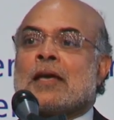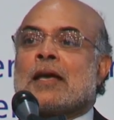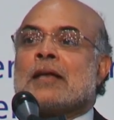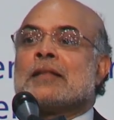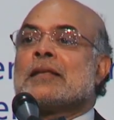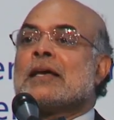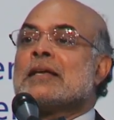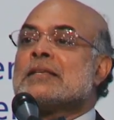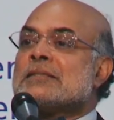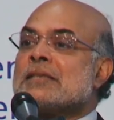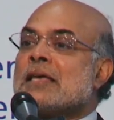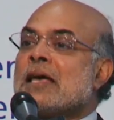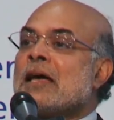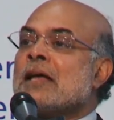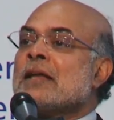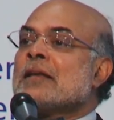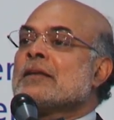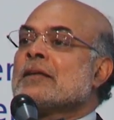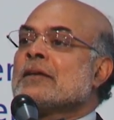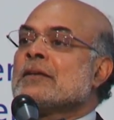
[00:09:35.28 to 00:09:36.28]
And that's
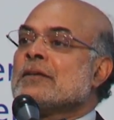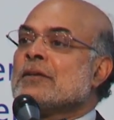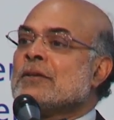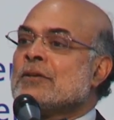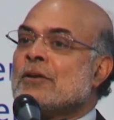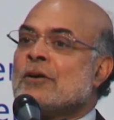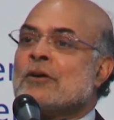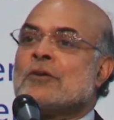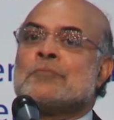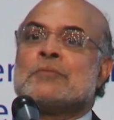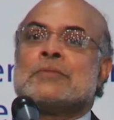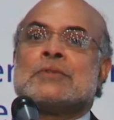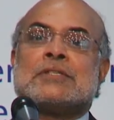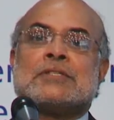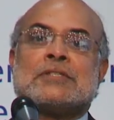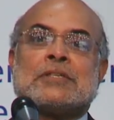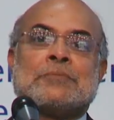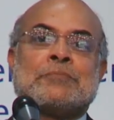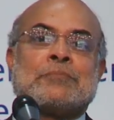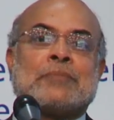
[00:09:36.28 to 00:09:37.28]
had an
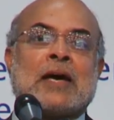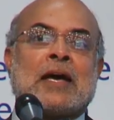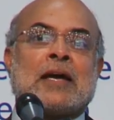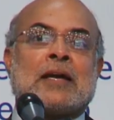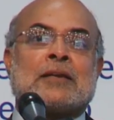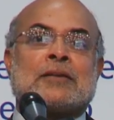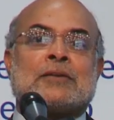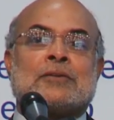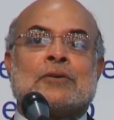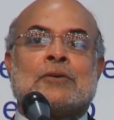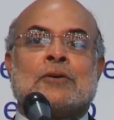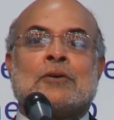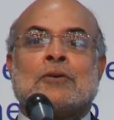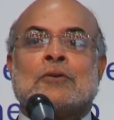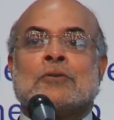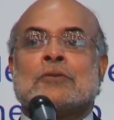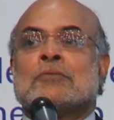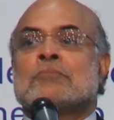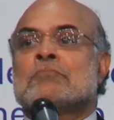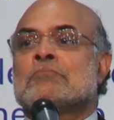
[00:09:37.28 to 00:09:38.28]
enormous impact
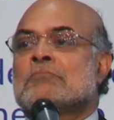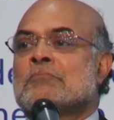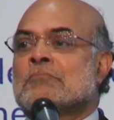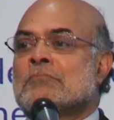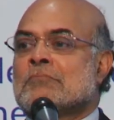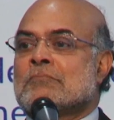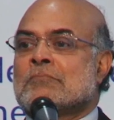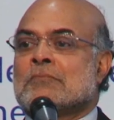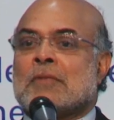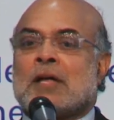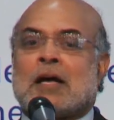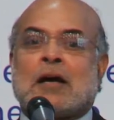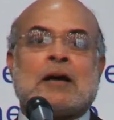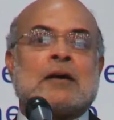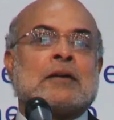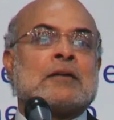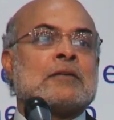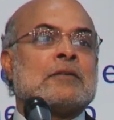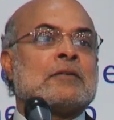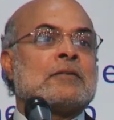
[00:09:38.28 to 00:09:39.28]
on
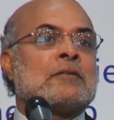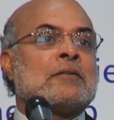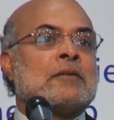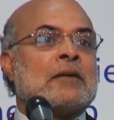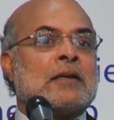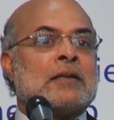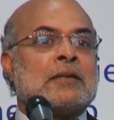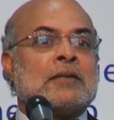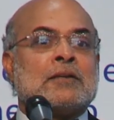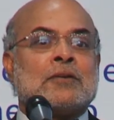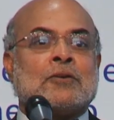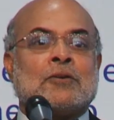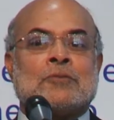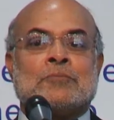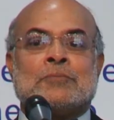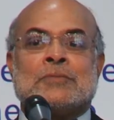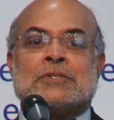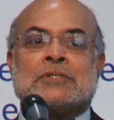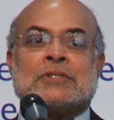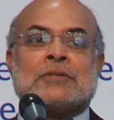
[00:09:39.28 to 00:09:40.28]
hunger, an
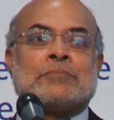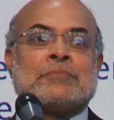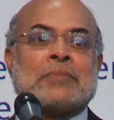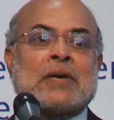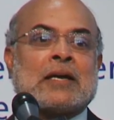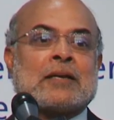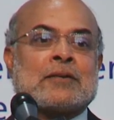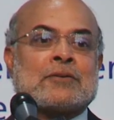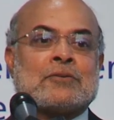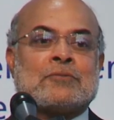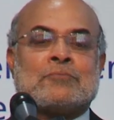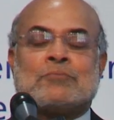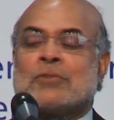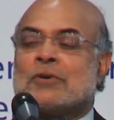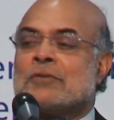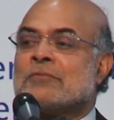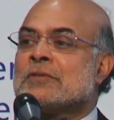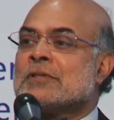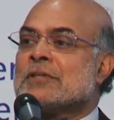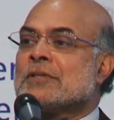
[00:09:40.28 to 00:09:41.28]
enormous impact on
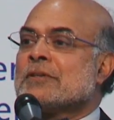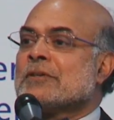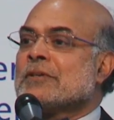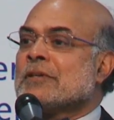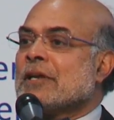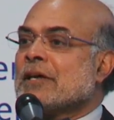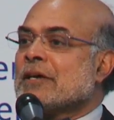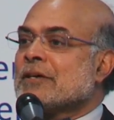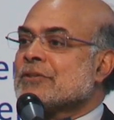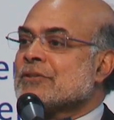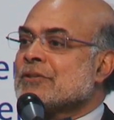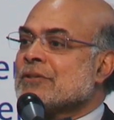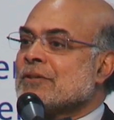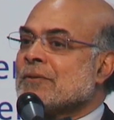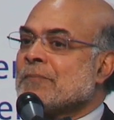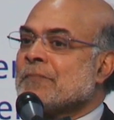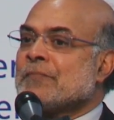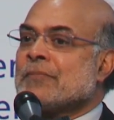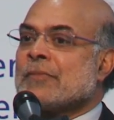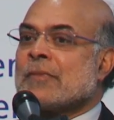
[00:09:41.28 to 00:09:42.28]
poverty reduction.
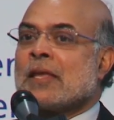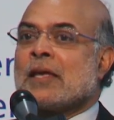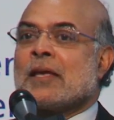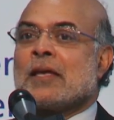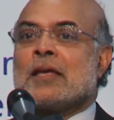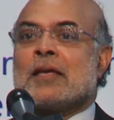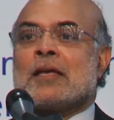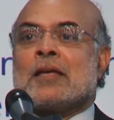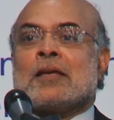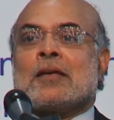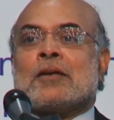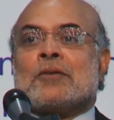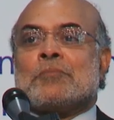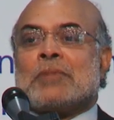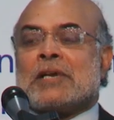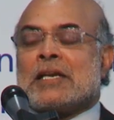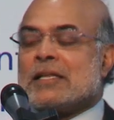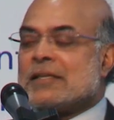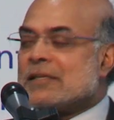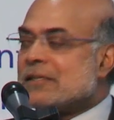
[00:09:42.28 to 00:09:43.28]

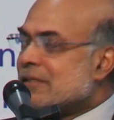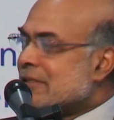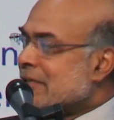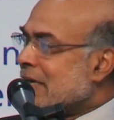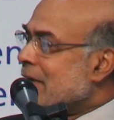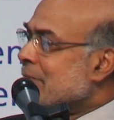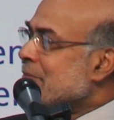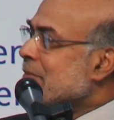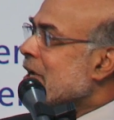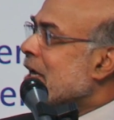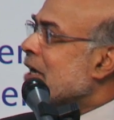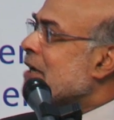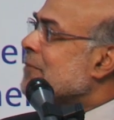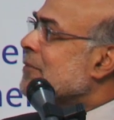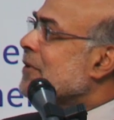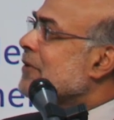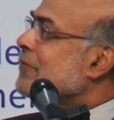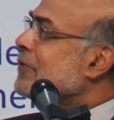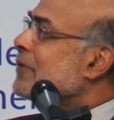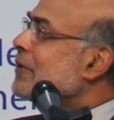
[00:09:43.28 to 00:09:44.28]
But at the same
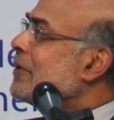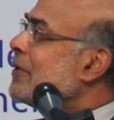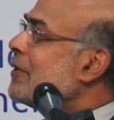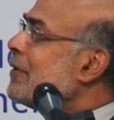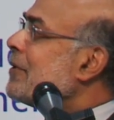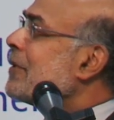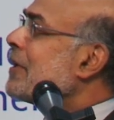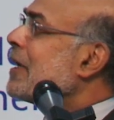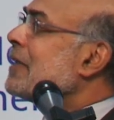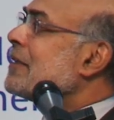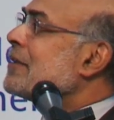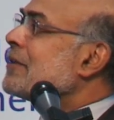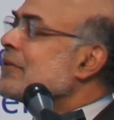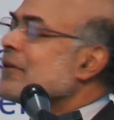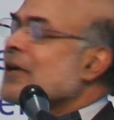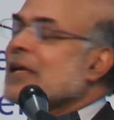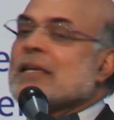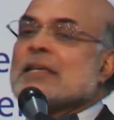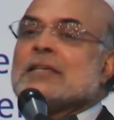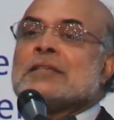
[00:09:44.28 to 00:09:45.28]
time, if you look at the
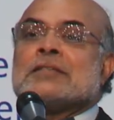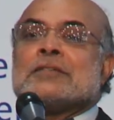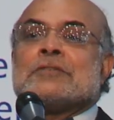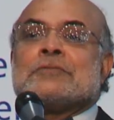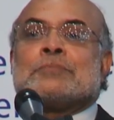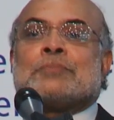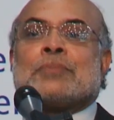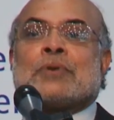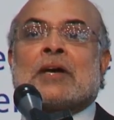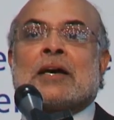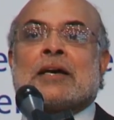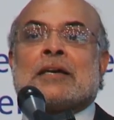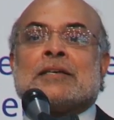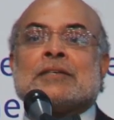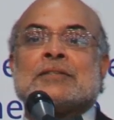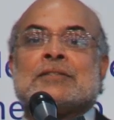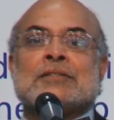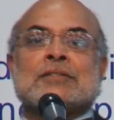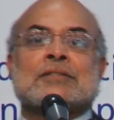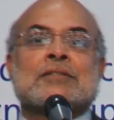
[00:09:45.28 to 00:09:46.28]
relative
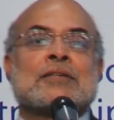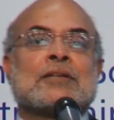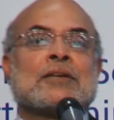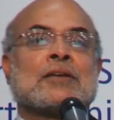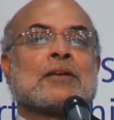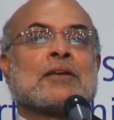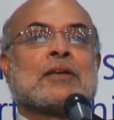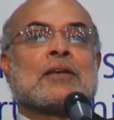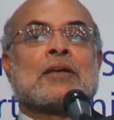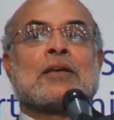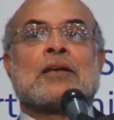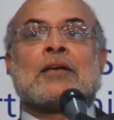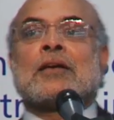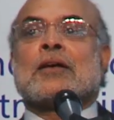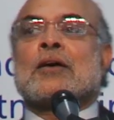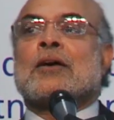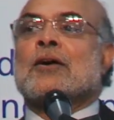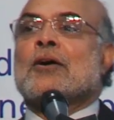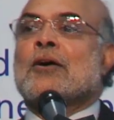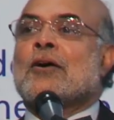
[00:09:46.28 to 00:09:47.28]
price
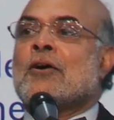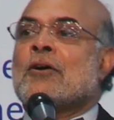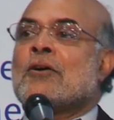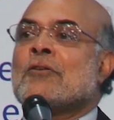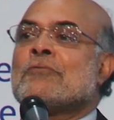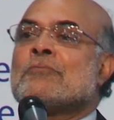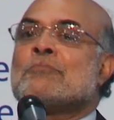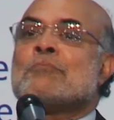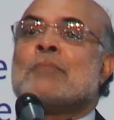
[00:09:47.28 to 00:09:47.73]
of